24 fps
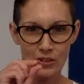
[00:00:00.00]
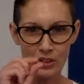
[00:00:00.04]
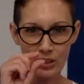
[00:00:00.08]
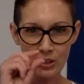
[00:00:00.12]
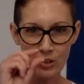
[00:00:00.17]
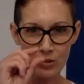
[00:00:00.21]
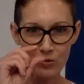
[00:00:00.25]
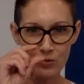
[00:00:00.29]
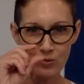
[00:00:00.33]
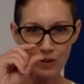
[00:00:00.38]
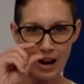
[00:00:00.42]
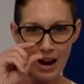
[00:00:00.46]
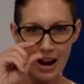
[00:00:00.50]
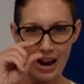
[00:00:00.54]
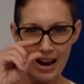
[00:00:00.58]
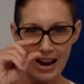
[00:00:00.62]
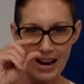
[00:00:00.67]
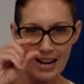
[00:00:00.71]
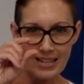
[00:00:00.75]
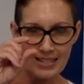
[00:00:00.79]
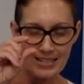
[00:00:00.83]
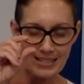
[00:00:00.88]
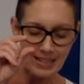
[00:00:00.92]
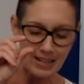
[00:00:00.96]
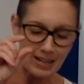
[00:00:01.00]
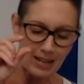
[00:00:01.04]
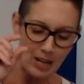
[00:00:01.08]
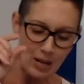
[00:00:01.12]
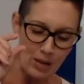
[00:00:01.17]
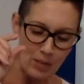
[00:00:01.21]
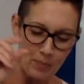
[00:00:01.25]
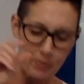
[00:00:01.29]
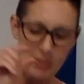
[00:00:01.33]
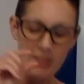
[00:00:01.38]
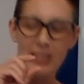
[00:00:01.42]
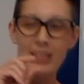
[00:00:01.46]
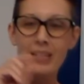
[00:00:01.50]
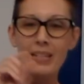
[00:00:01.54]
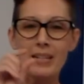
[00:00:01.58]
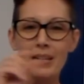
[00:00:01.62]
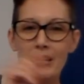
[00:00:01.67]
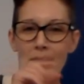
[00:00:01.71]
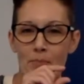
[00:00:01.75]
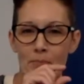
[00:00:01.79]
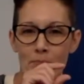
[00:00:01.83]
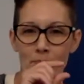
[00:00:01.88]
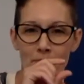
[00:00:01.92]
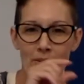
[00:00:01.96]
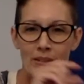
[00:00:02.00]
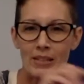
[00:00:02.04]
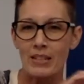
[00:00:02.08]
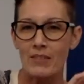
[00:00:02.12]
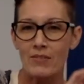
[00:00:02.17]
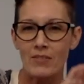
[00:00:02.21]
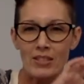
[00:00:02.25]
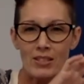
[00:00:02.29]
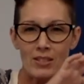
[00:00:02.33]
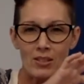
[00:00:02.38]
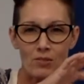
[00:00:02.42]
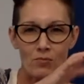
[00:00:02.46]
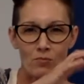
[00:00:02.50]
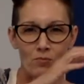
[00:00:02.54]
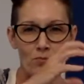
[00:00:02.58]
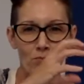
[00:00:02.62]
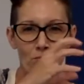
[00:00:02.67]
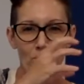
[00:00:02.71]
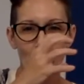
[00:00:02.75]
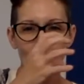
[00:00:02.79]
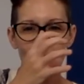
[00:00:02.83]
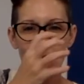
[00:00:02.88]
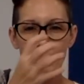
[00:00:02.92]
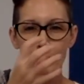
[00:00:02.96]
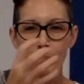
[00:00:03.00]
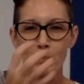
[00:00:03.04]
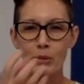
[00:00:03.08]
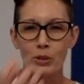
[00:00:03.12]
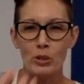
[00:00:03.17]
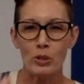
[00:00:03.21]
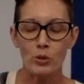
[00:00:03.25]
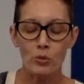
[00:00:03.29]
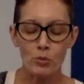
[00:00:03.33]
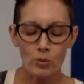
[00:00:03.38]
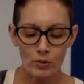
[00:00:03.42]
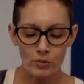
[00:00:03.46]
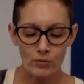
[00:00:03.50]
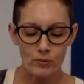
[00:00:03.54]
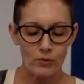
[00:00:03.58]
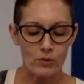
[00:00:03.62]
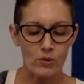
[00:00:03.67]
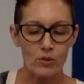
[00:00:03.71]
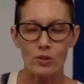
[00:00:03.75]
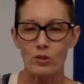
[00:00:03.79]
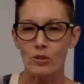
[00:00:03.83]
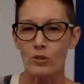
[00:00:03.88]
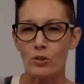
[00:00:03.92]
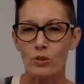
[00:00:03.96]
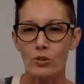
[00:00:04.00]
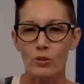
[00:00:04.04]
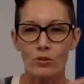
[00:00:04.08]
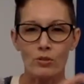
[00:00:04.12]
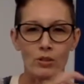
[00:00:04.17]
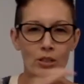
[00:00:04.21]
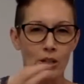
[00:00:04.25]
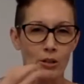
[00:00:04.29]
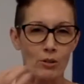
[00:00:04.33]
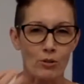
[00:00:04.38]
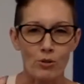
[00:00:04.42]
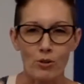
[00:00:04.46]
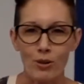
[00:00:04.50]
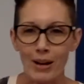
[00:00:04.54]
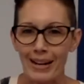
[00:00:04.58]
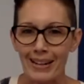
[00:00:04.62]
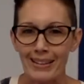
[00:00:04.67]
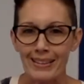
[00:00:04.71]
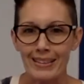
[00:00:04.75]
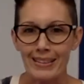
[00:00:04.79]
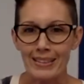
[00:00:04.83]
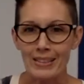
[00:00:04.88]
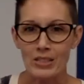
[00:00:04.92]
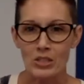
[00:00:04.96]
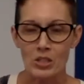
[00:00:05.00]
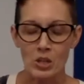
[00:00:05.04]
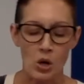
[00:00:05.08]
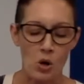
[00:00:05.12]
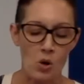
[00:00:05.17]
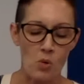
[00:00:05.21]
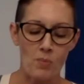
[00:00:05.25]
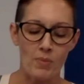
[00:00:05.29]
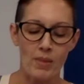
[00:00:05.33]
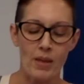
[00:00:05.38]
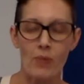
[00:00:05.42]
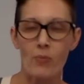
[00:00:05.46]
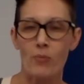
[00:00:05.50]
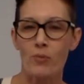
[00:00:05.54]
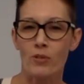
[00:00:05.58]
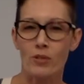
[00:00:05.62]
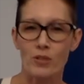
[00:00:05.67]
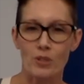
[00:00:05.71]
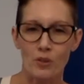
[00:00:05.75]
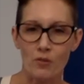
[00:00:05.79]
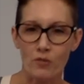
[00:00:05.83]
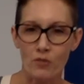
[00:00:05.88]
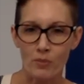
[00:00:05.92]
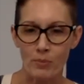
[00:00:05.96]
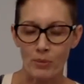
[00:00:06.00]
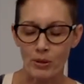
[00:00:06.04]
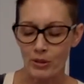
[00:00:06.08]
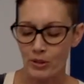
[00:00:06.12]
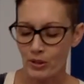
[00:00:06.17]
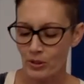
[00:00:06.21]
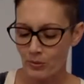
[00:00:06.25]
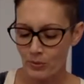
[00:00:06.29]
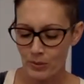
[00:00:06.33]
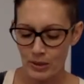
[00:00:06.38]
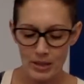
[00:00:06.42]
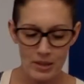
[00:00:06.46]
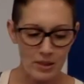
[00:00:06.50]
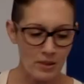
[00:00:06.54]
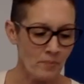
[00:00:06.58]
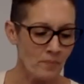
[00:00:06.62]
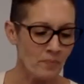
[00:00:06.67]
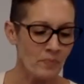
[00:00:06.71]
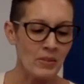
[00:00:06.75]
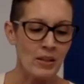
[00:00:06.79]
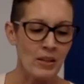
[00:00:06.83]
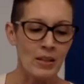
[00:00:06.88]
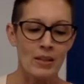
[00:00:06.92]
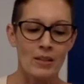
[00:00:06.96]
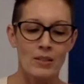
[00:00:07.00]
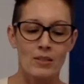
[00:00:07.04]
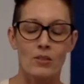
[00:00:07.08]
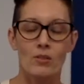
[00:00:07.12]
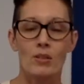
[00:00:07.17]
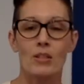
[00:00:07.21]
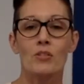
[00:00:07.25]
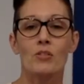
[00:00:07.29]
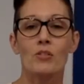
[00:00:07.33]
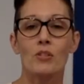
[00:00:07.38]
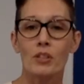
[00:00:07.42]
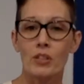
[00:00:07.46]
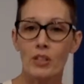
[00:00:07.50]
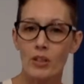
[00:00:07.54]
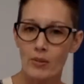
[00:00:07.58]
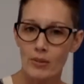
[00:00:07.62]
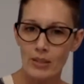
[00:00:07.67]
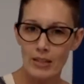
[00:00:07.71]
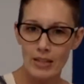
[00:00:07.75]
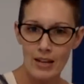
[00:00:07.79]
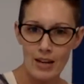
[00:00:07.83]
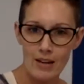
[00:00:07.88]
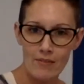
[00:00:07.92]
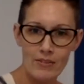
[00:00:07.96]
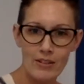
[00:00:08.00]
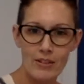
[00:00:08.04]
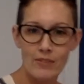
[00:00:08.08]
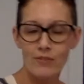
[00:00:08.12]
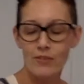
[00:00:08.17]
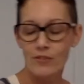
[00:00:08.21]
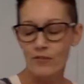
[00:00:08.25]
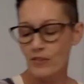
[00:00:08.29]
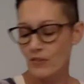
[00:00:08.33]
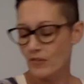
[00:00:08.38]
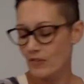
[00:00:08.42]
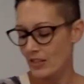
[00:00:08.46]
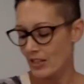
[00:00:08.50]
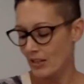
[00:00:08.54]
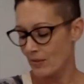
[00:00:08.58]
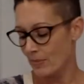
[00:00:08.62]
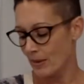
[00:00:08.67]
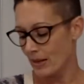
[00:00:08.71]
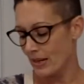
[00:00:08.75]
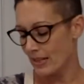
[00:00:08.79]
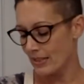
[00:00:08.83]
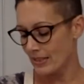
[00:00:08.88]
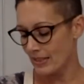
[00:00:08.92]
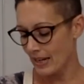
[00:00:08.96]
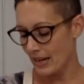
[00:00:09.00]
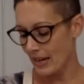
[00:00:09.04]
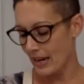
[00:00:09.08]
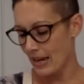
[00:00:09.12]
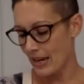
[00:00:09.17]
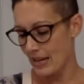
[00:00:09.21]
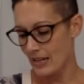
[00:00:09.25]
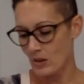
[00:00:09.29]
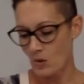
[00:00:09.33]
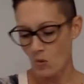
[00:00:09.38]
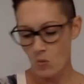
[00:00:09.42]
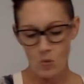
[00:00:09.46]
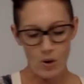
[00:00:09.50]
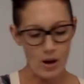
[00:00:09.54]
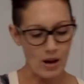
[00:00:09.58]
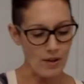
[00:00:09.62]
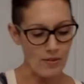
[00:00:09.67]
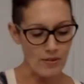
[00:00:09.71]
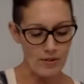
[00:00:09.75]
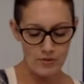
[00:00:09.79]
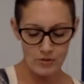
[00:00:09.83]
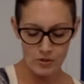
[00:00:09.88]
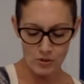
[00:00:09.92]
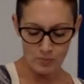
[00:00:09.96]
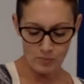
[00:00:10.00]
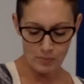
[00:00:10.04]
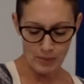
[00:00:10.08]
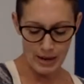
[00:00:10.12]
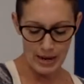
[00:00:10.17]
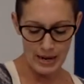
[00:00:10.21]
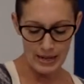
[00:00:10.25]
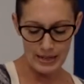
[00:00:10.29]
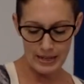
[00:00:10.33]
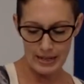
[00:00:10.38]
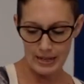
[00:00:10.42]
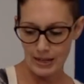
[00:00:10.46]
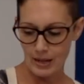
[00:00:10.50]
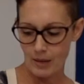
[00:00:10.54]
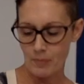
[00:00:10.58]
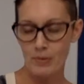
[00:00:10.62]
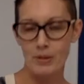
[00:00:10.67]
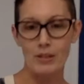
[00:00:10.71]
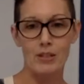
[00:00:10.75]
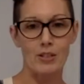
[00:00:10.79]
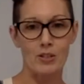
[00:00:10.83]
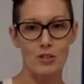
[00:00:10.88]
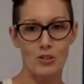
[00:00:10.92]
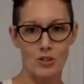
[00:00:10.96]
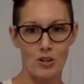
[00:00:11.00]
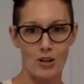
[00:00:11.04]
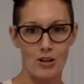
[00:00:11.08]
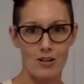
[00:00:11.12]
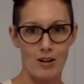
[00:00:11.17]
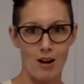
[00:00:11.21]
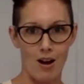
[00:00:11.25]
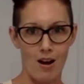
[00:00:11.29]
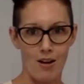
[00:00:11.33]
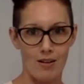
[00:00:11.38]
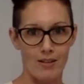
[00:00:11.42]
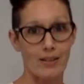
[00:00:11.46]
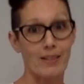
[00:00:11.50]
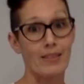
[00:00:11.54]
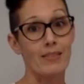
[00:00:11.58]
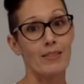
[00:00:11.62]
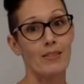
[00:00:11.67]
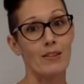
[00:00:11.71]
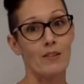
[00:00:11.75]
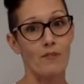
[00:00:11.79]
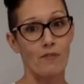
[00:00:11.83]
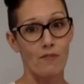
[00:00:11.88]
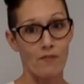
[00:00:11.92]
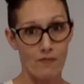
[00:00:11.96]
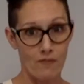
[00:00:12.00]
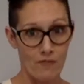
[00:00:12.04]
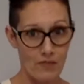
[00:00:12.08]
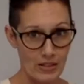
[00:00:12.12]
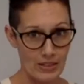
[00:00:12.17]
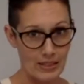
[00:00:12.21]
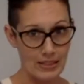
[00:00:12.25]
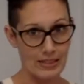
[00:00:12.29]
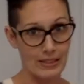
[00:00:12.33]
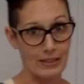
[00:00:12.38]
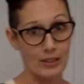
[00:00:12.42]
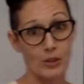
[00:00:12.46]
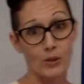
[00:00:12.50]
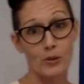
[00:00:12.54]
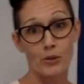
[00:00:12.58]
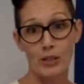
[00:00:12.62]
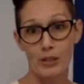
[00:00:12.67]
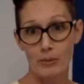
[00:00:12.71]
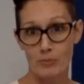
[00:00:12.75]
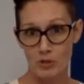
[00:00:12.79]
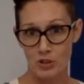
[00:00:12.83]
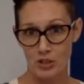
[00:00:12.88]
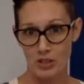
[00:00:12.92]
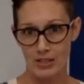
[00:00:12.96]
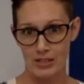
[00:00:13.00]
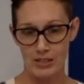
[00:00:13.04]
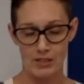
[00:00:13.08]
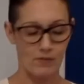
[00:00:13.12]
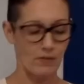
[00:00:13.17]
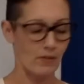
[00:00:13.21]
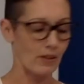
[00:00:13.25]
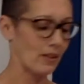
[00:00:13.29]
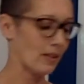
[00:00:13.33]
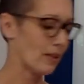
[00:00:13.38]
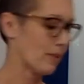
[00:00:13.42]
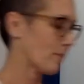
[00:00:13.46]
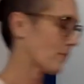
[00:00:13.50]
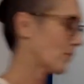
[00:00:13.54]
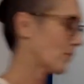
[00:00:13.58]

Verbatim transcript: going to rise up and give us a really beautiful, you know, crackly dome that we're so familiar with. So these are going to go in the oven for fifteen minutes, and while those are baking, I'm going to start on the filling, the cream cheese filling.